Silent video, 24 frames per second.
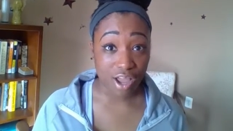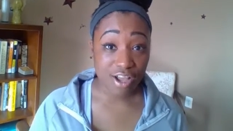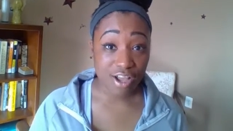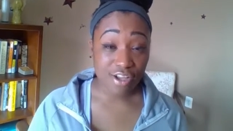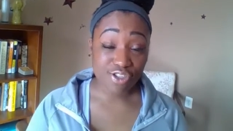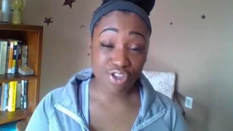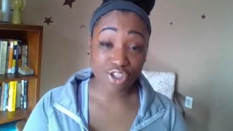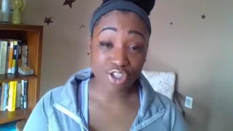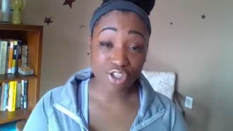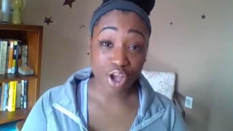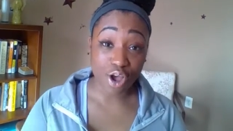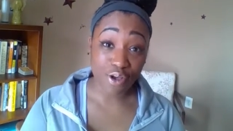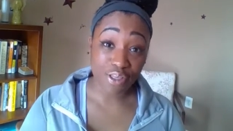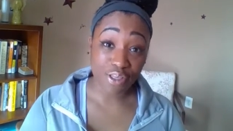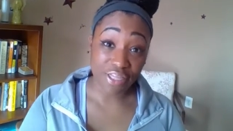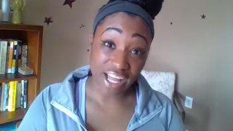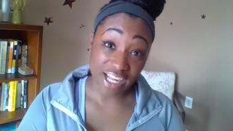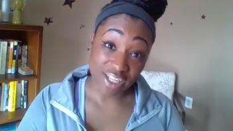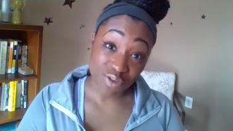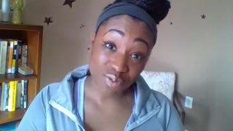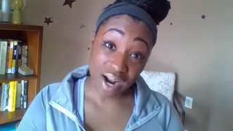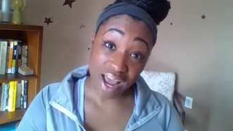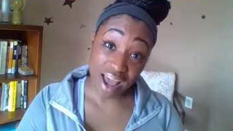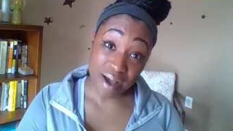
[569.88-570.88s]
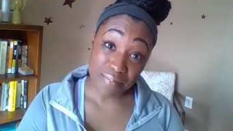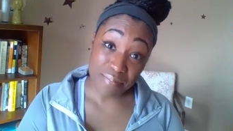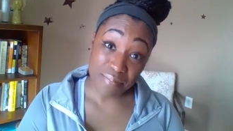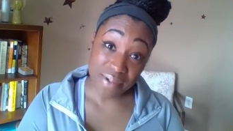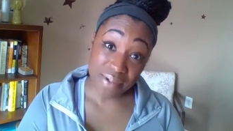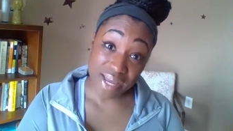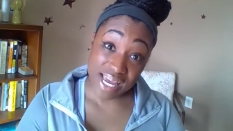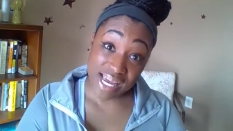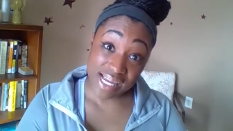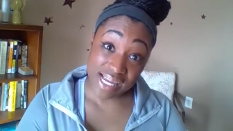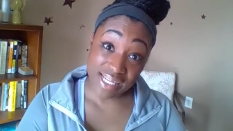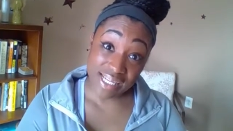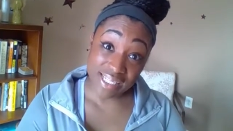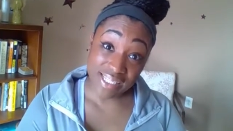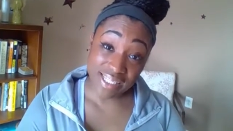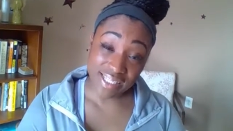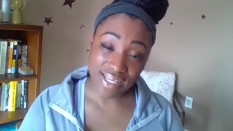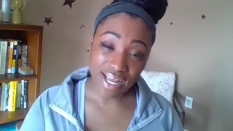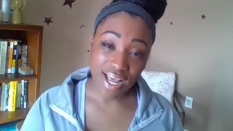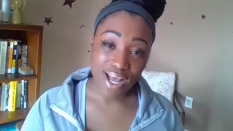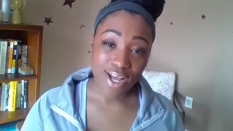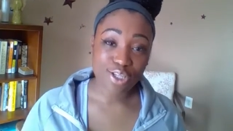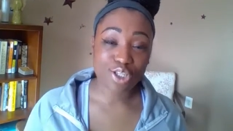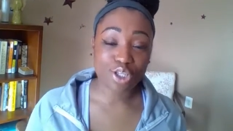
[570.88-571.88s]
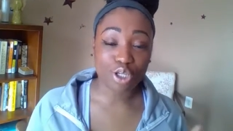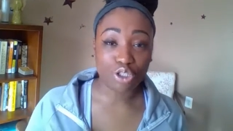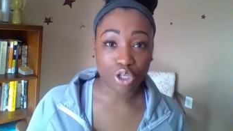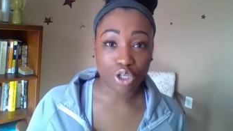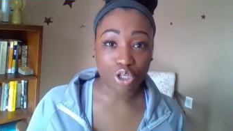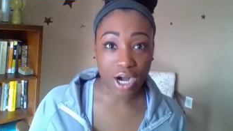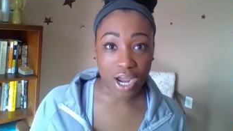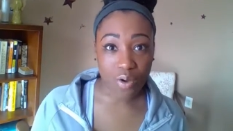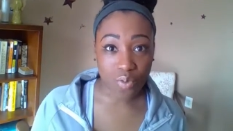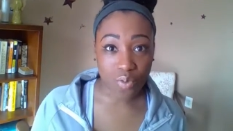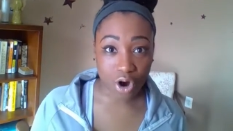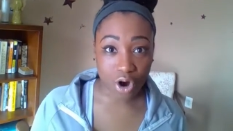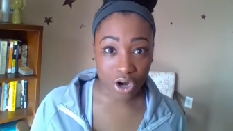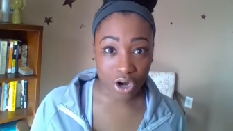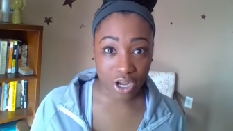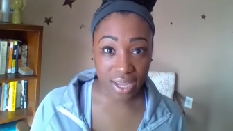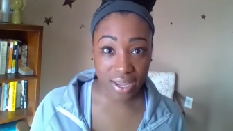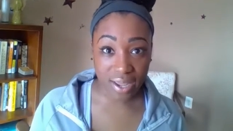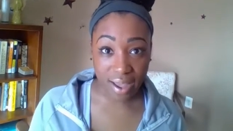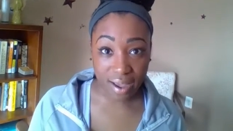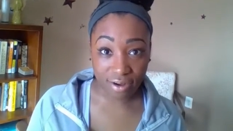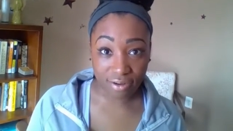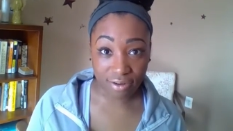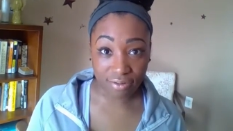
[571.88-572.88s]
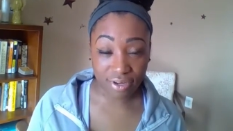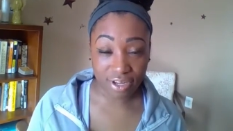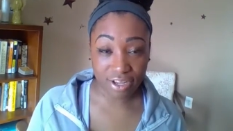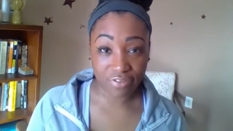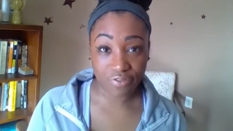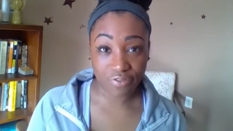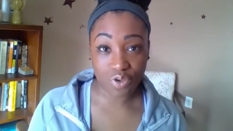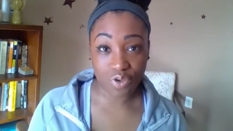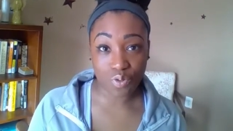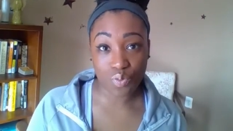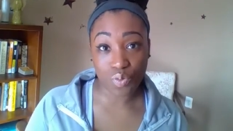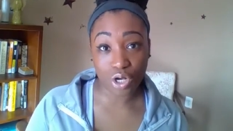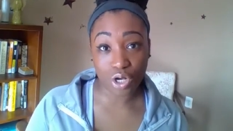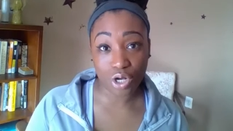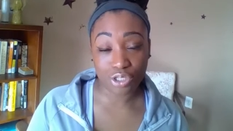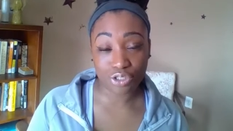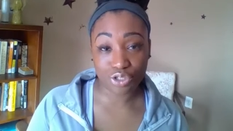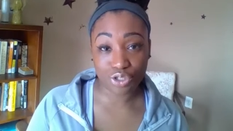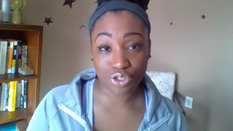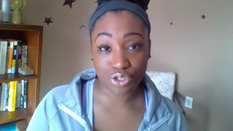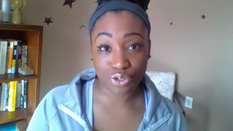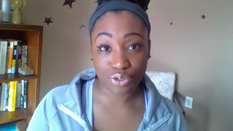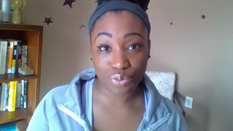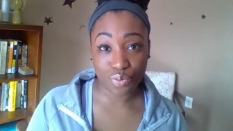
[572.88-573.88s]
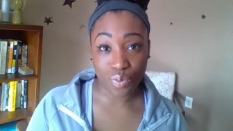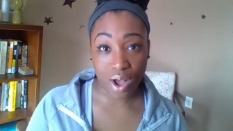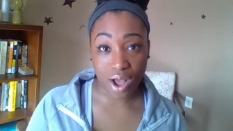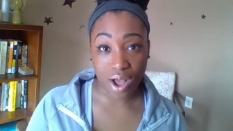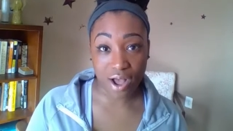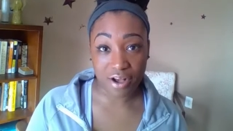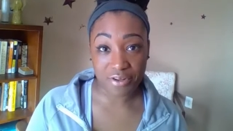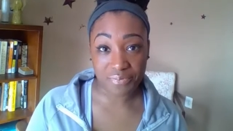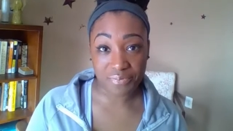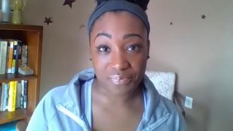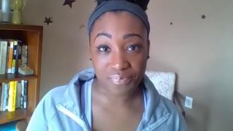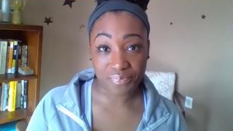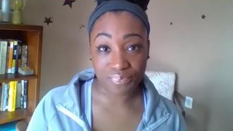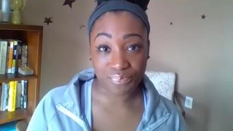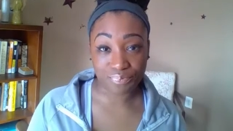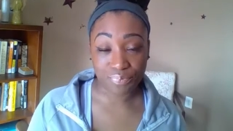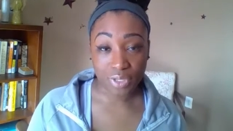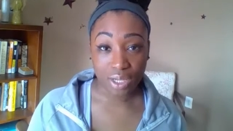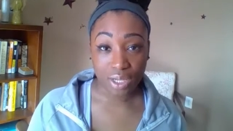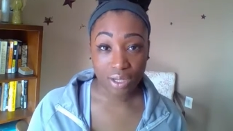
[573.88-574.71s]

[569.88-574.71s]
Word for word: So that's what happens. So try working out if you want to